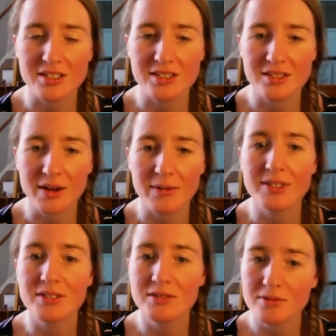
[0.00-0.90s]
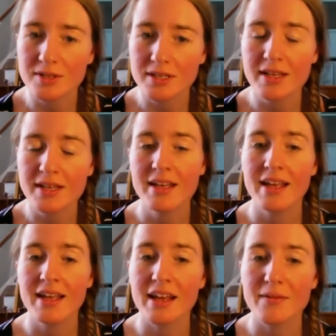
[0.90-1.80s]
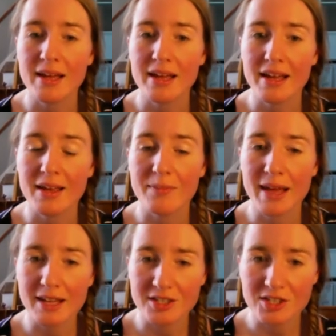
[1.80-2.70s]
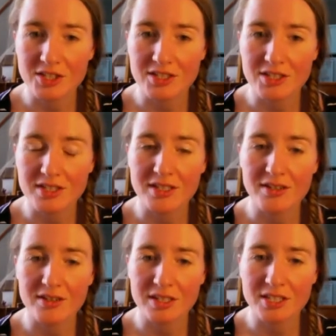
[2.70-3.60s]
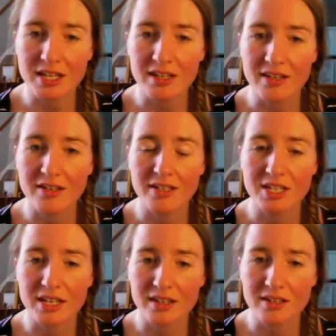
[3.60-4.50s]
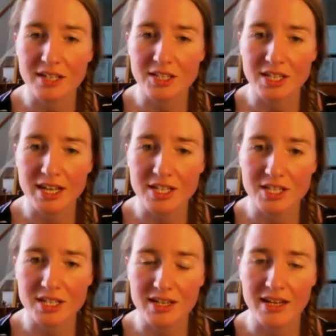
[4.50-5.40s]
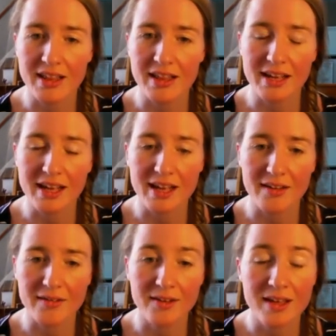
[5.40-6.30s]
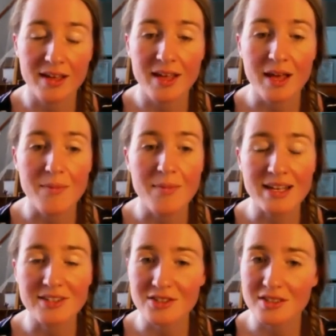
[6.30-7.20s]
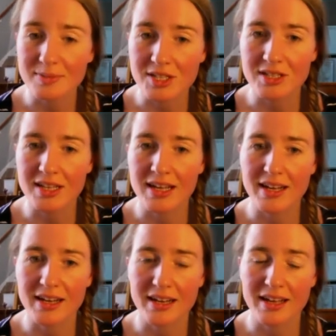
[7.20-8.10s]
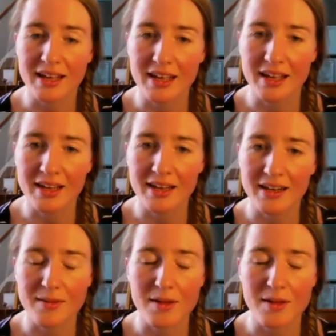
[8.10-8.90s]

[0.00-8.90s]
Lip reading: So I went to school and have my bachelor's in early childhood and childhood education, and then I have a master's in special ed and